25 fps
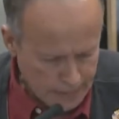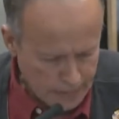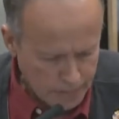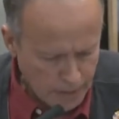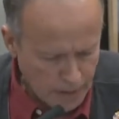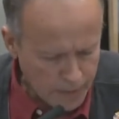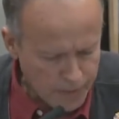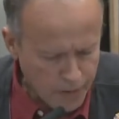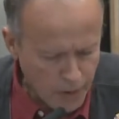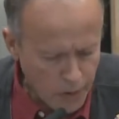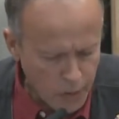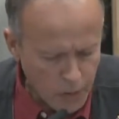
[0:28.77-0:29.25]

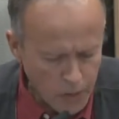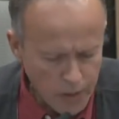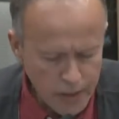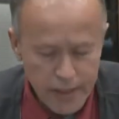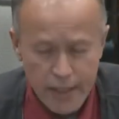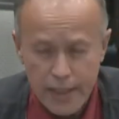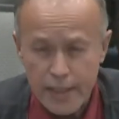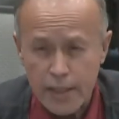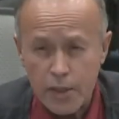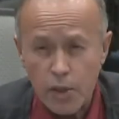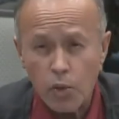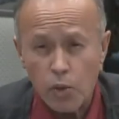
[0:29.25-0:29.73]
My
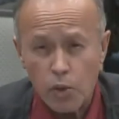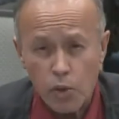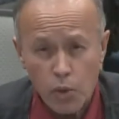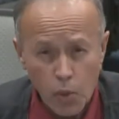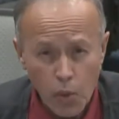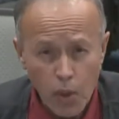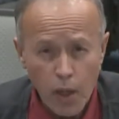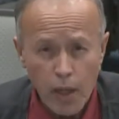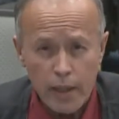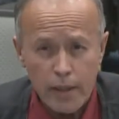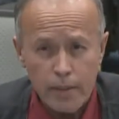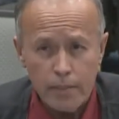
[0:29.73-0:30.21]
focus is on
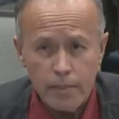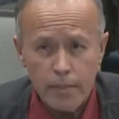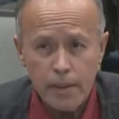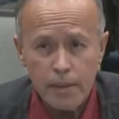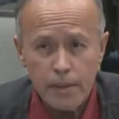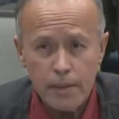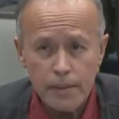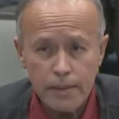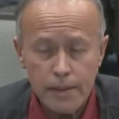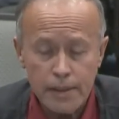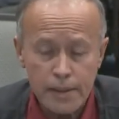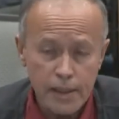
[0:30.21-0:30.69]
crime,
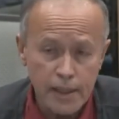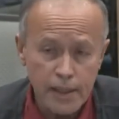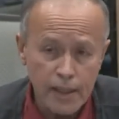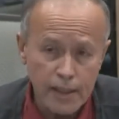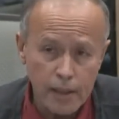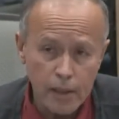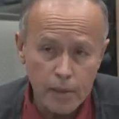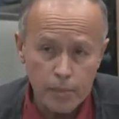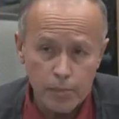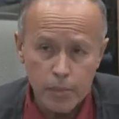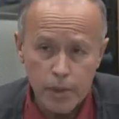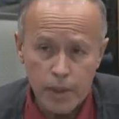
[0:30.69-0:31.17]
just
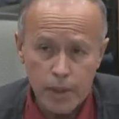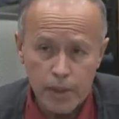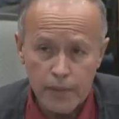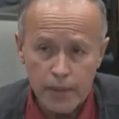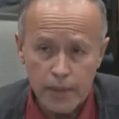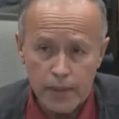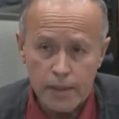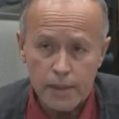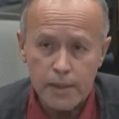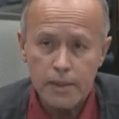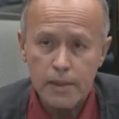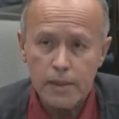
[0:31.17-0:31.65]
like our
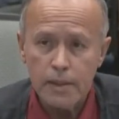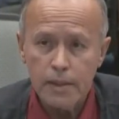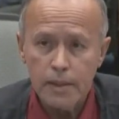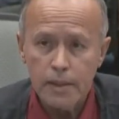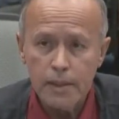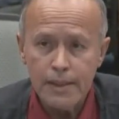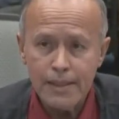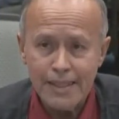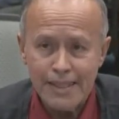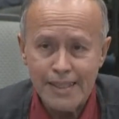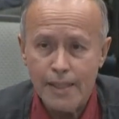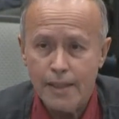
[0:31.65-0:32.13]
previous
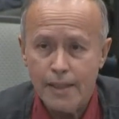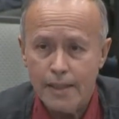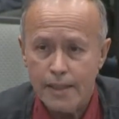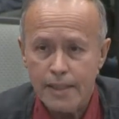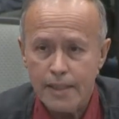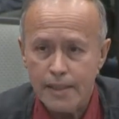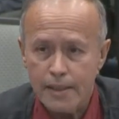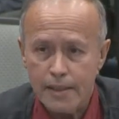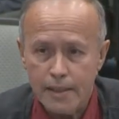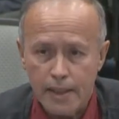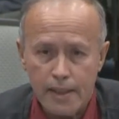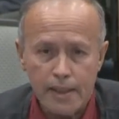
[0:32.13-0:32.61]

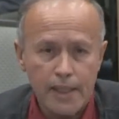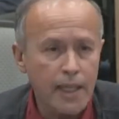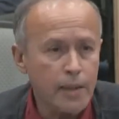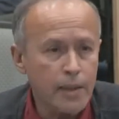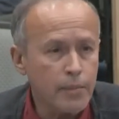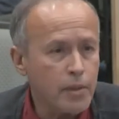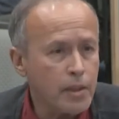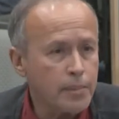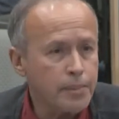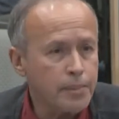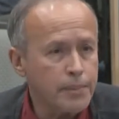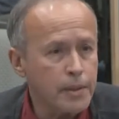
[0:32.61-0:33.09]
citizen that
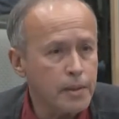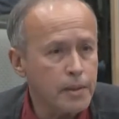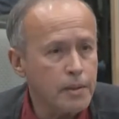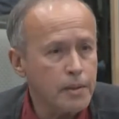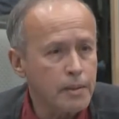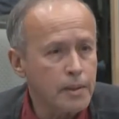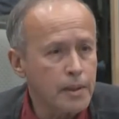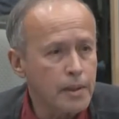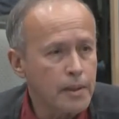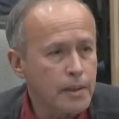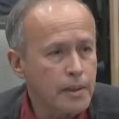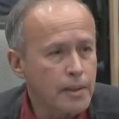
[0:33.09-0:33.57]
came up
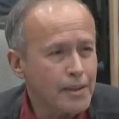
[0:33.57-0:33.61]
here.